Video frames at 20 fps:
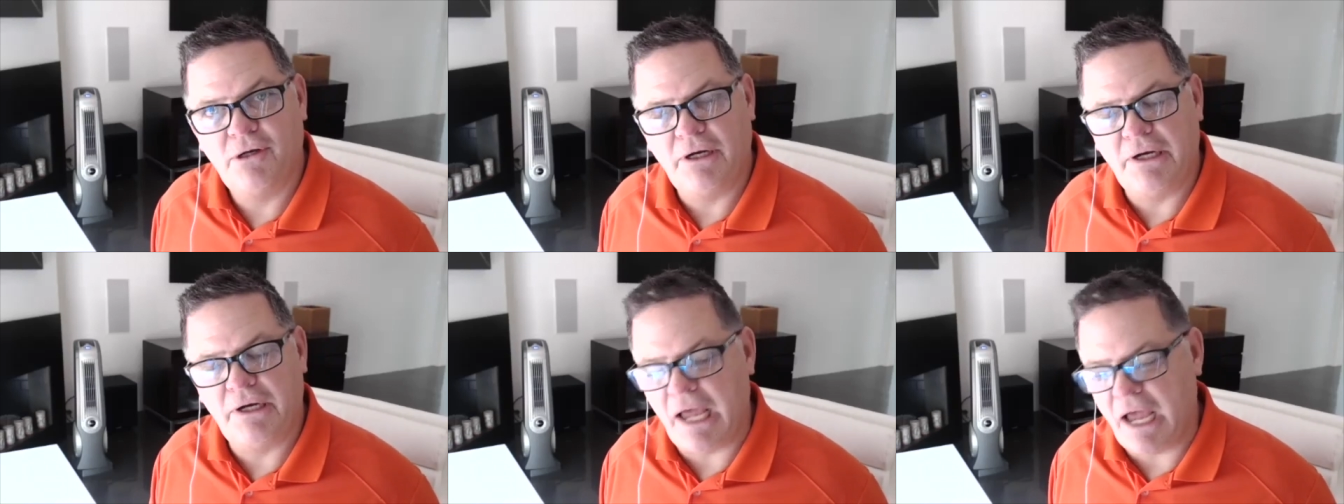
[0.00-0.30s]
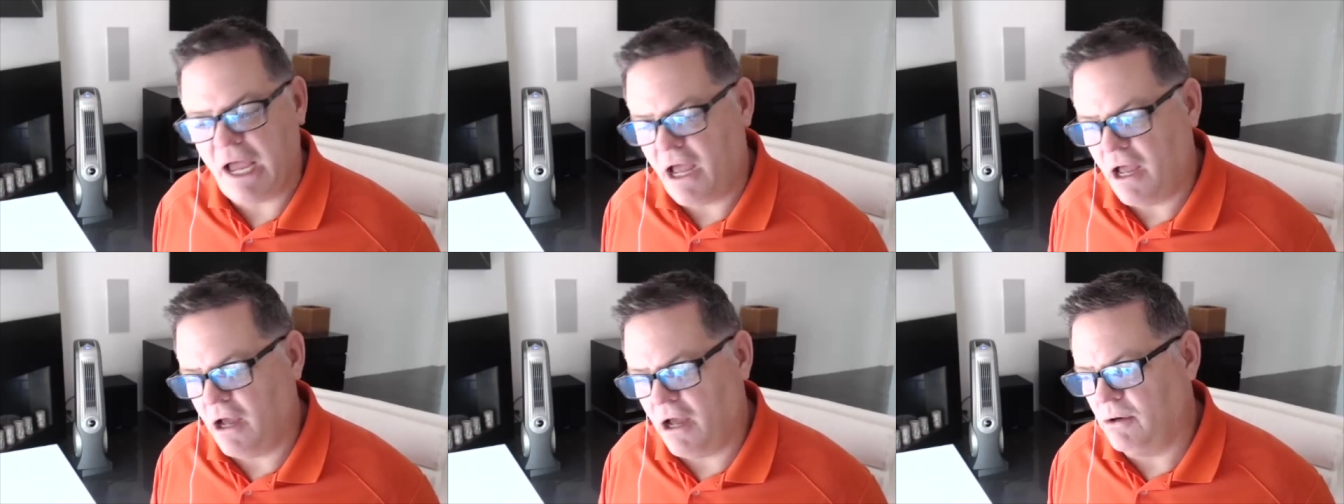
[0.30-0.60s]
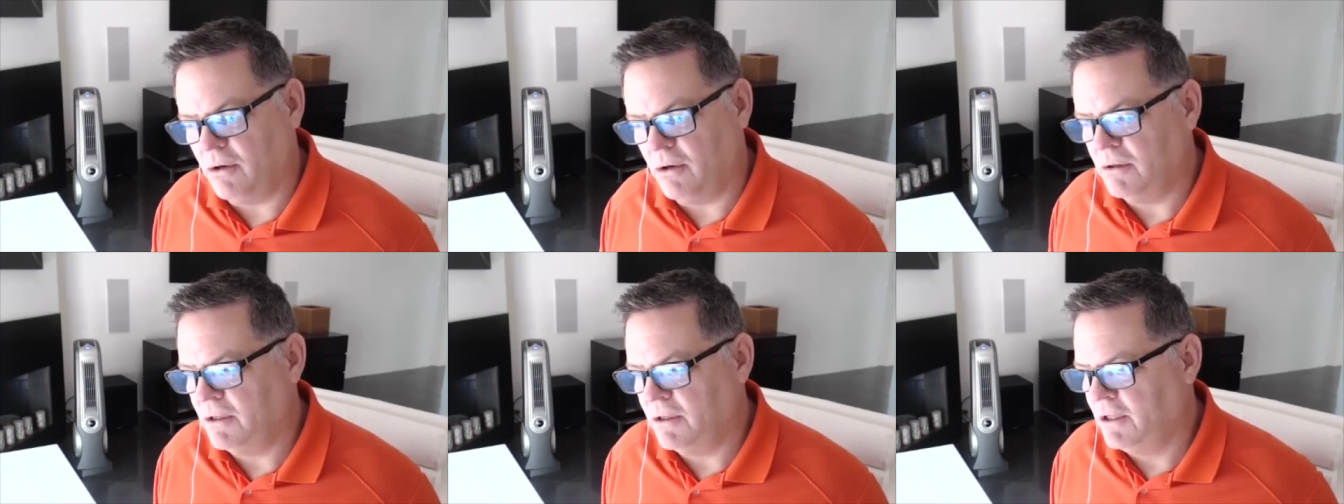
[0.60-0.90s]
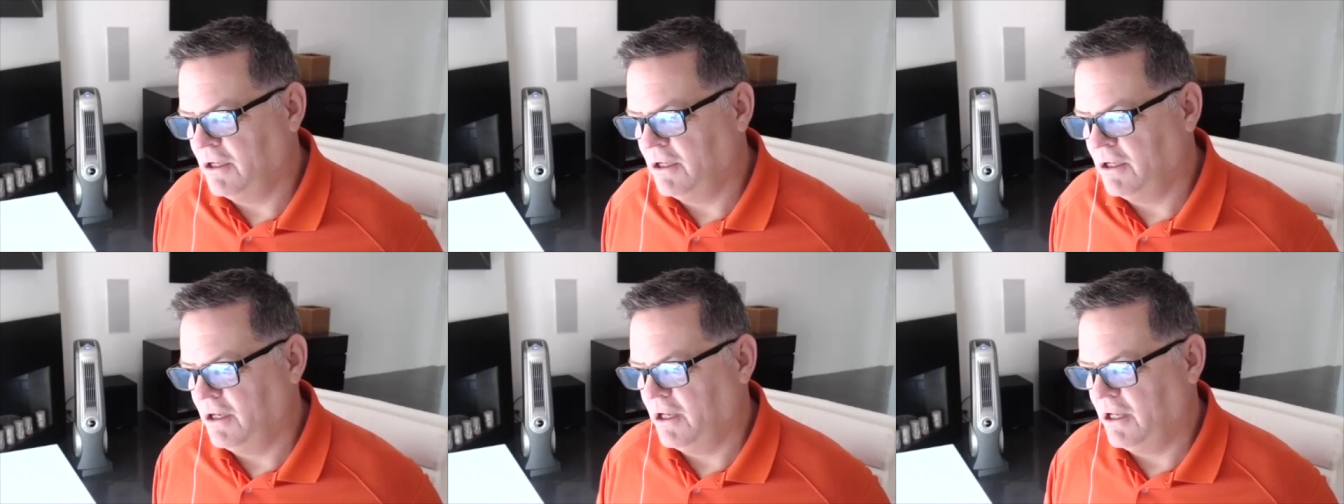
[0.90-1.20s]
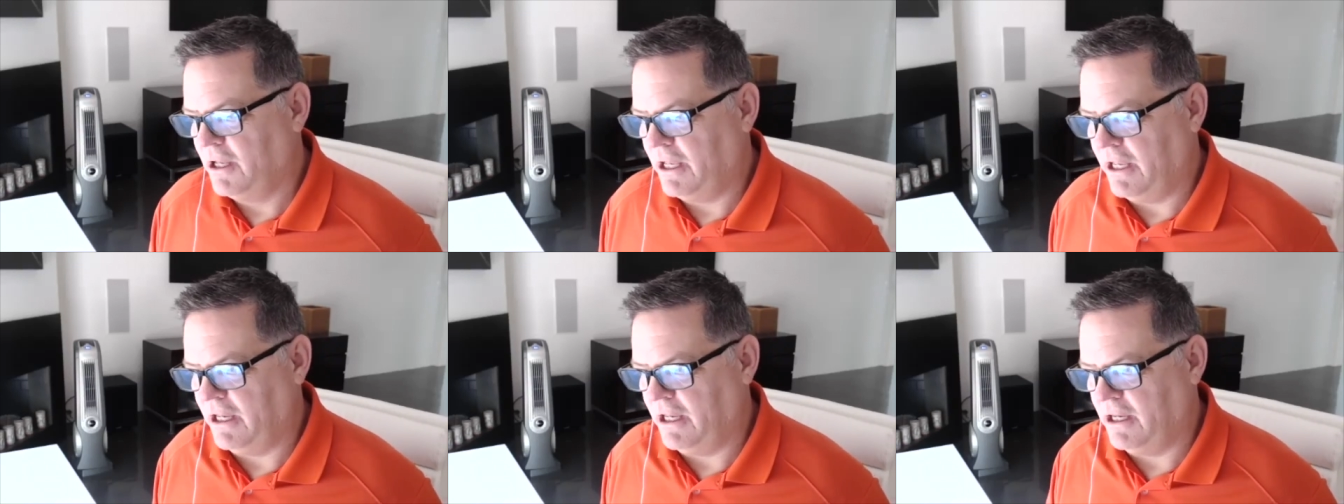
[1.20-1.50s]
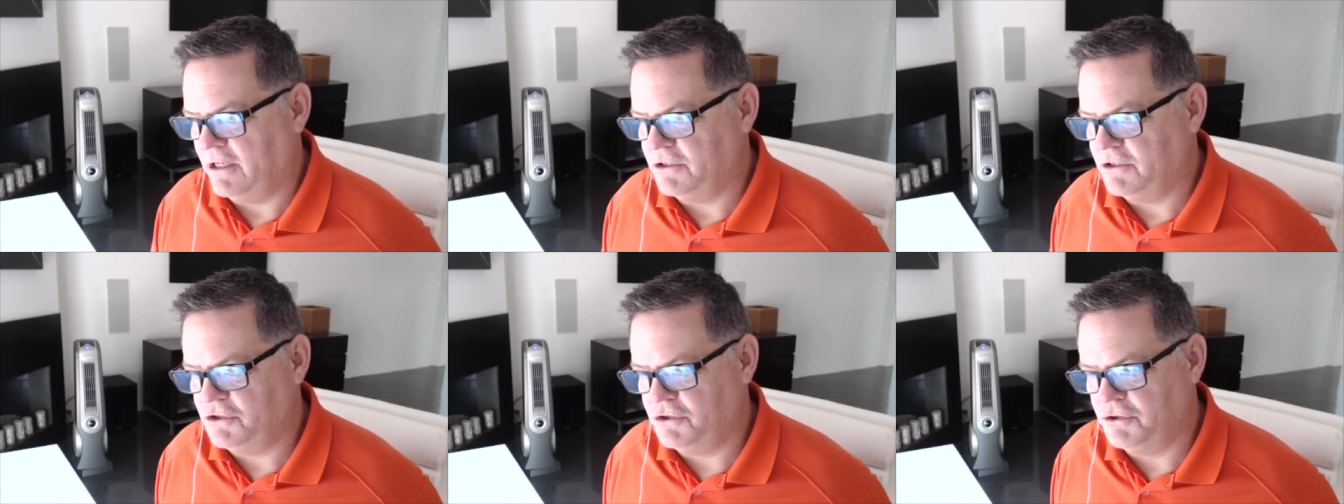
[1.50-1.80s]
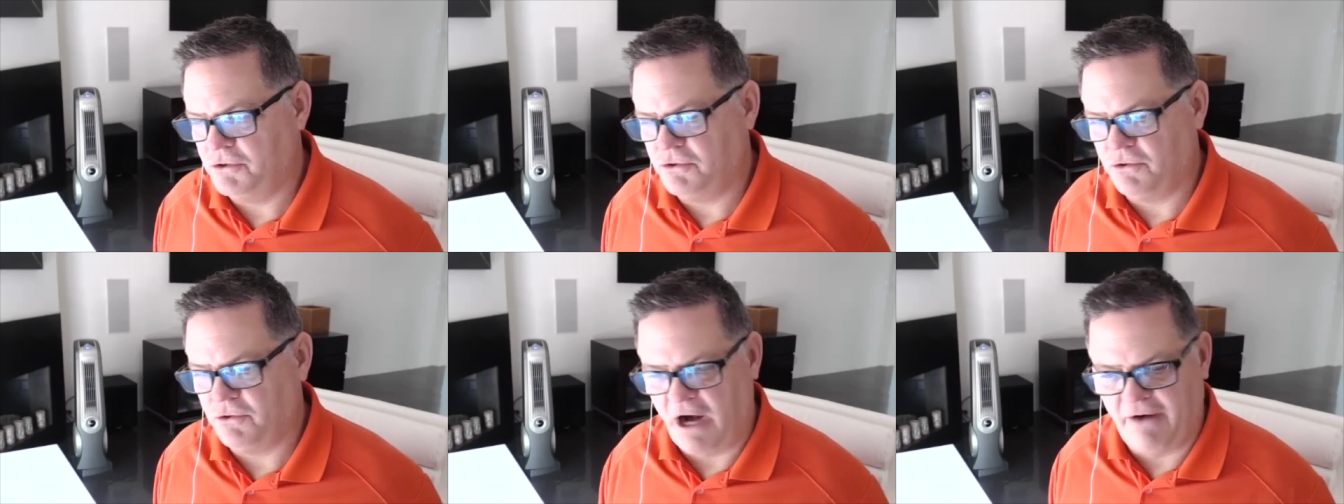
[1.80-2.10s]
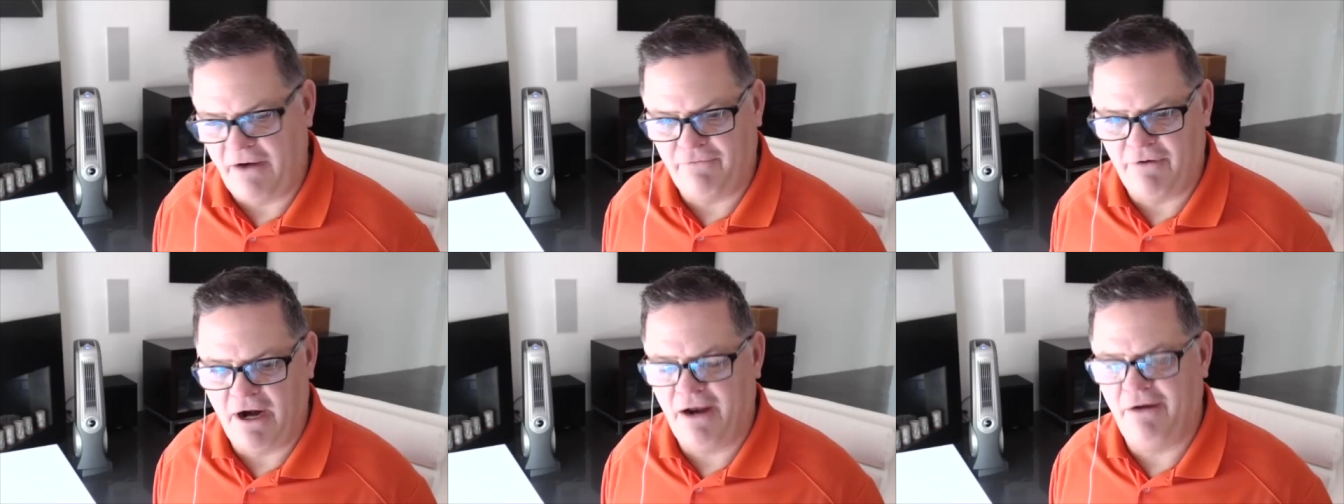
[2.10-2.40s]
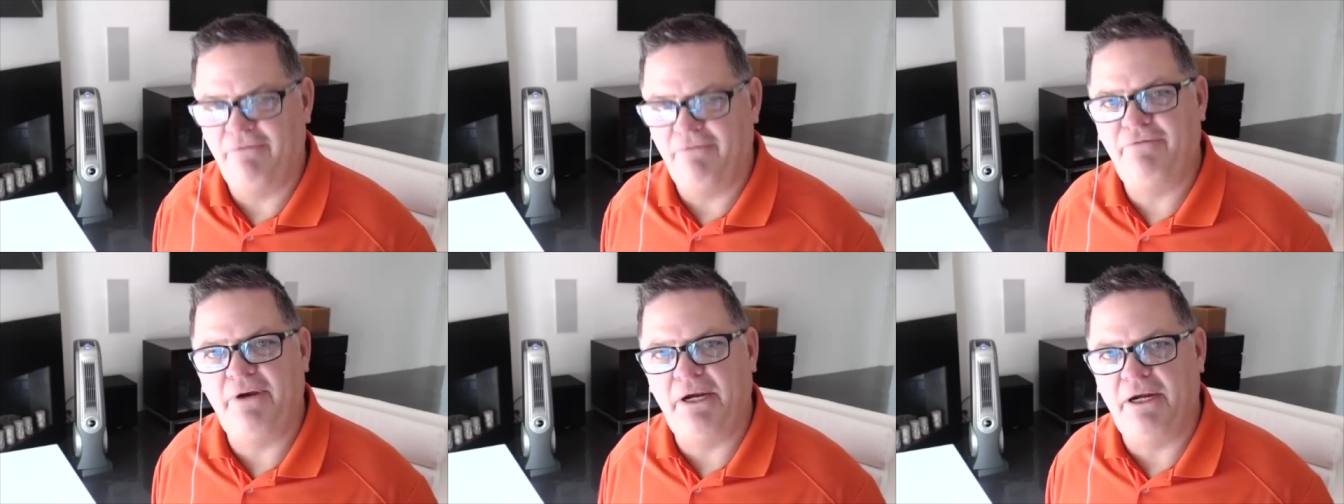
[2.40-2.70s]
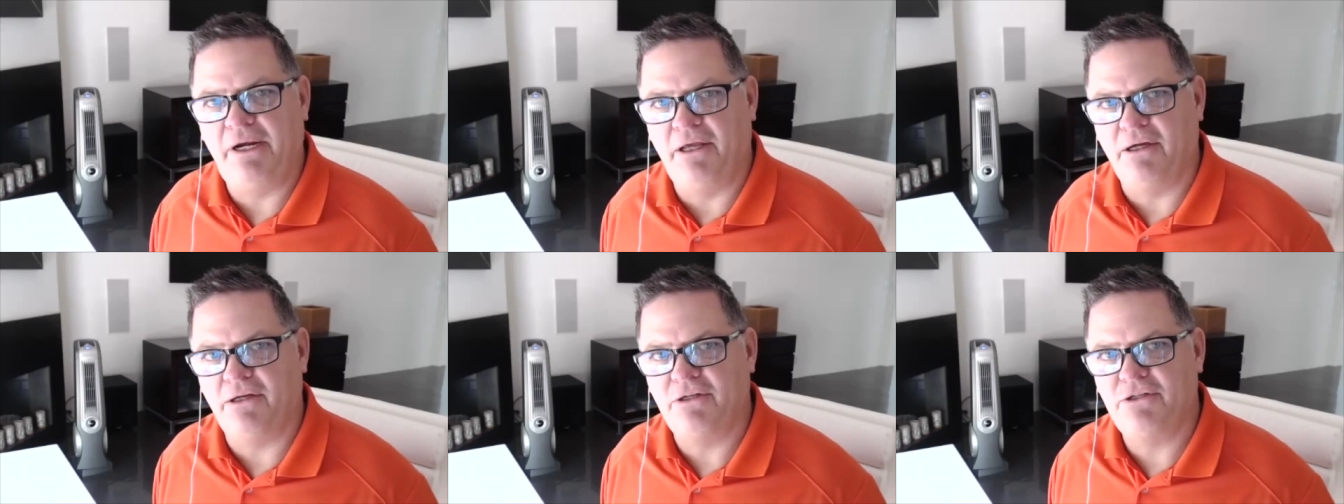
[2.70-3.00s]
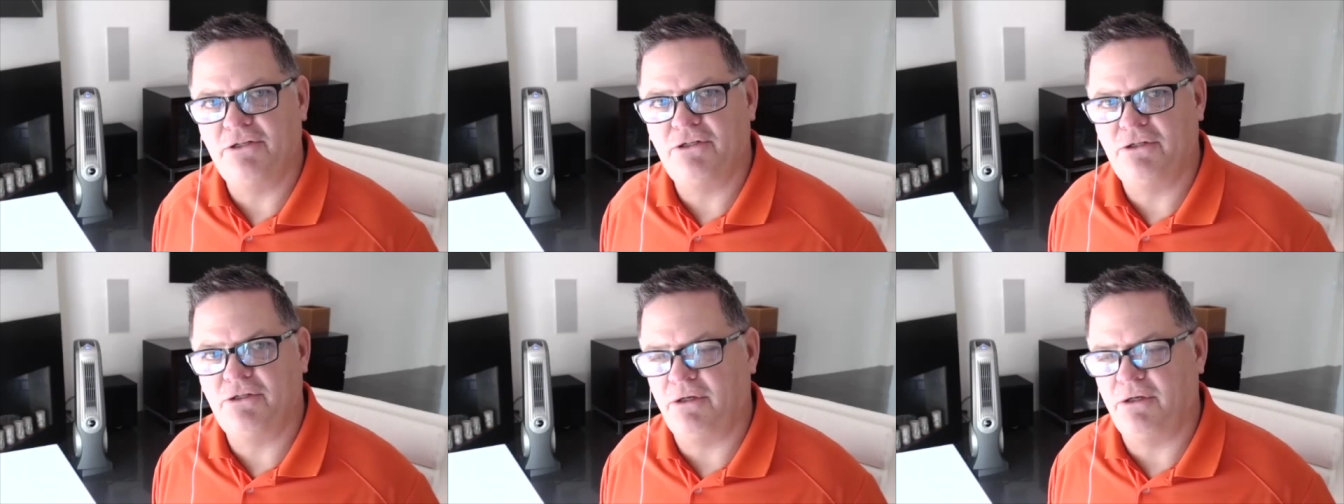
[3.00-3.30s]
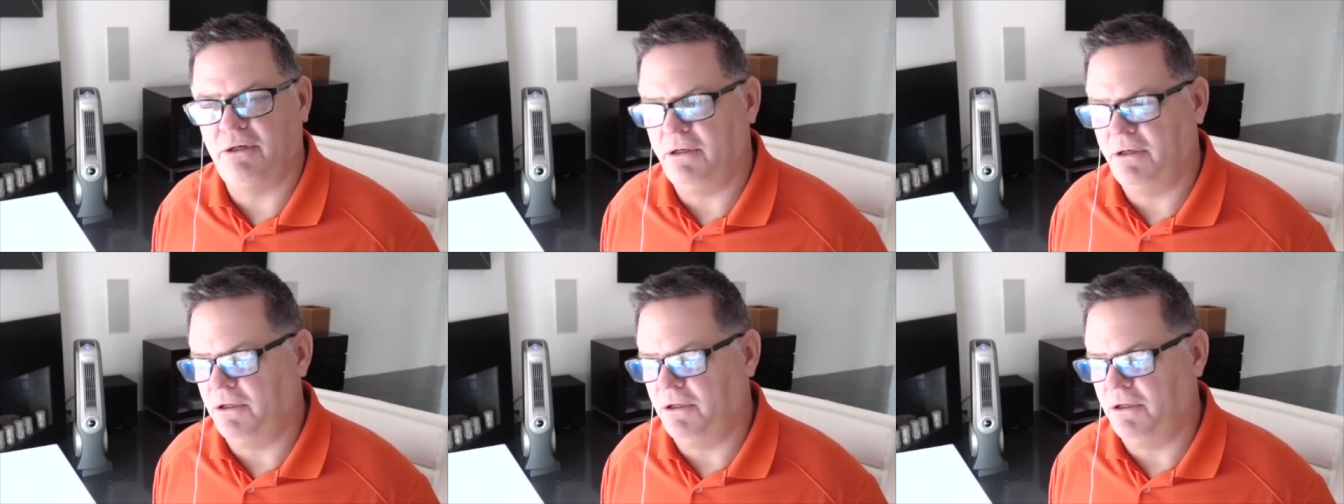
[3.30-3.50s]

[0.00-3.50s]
Now, as you drive around Phoenix,